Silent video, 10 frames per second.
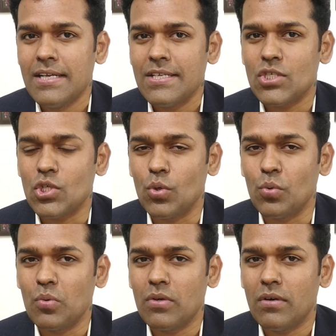So
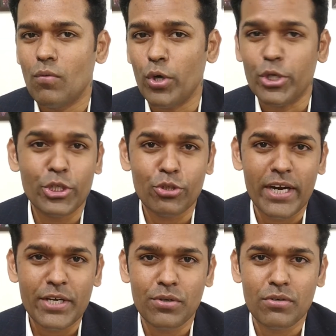what you need to
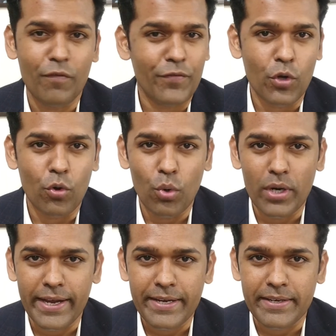let go of your old
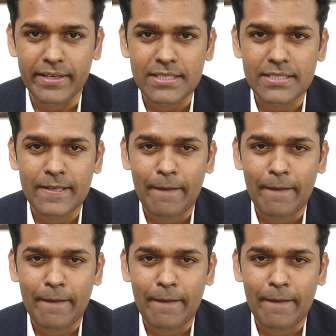ideas.